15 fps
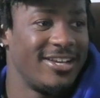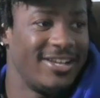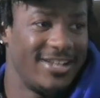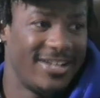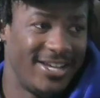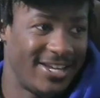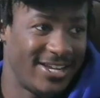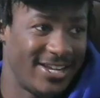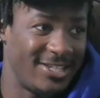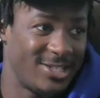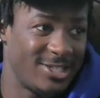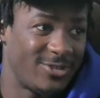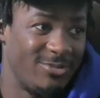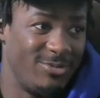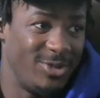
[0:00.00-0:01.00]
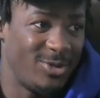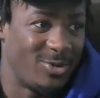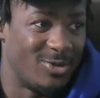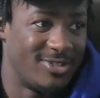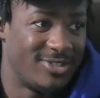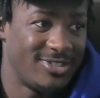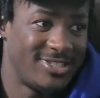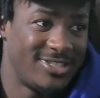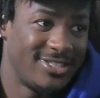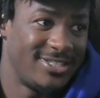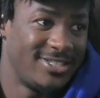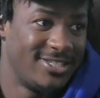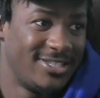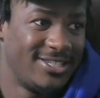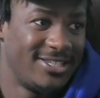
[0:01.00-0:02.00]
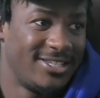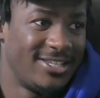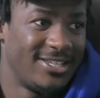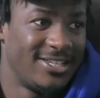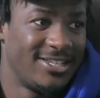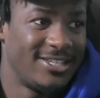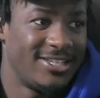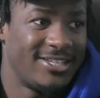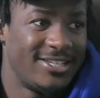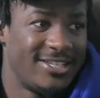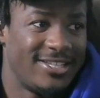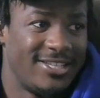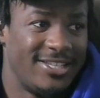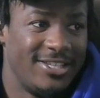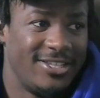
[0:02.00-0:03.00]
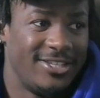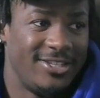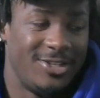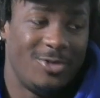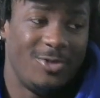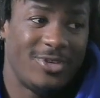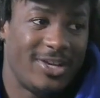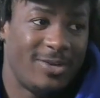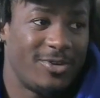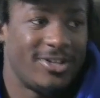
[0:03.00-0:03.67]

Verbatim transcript: I got this from you. Mm. You ain't want to